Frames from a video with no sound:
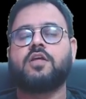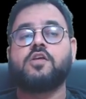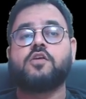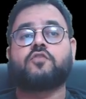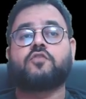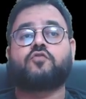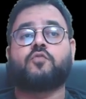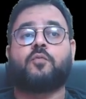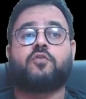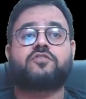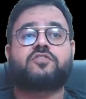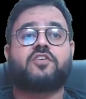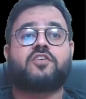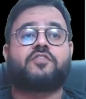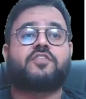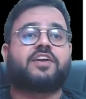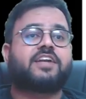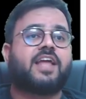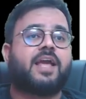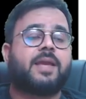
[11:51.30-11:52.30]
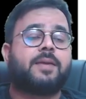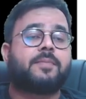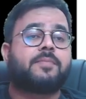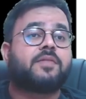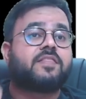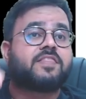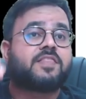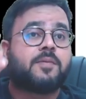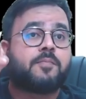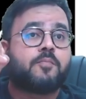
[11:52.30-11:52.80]
So most of the time,
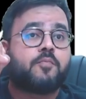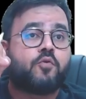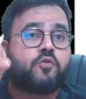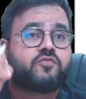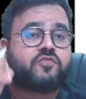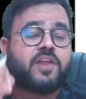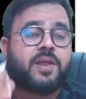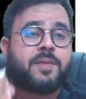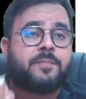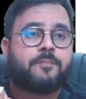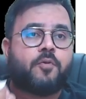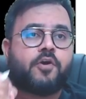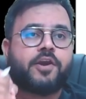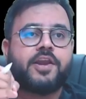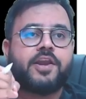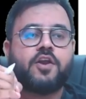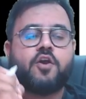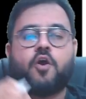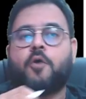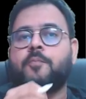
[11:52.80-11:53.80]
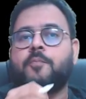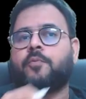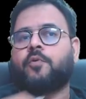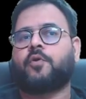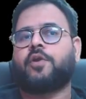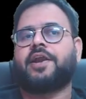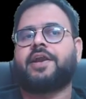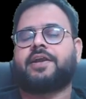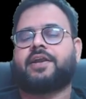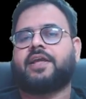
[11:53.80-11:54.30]
the most important
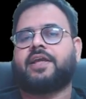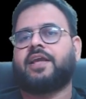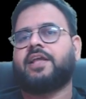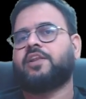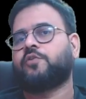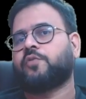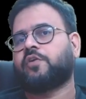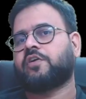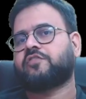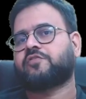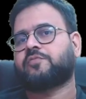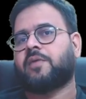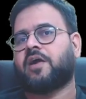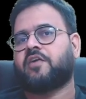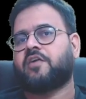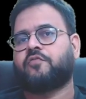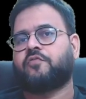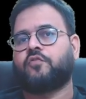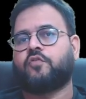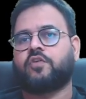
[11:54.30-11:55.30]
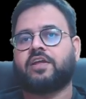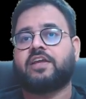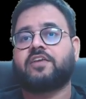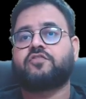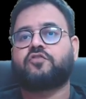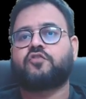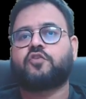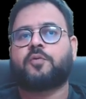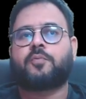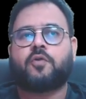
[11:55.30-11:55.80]
component in your smartphone is
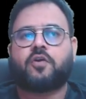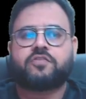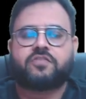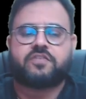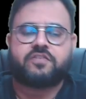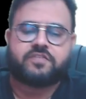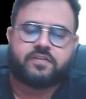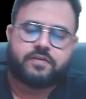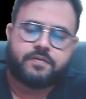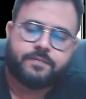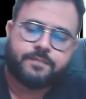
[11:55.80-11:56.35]
your processor.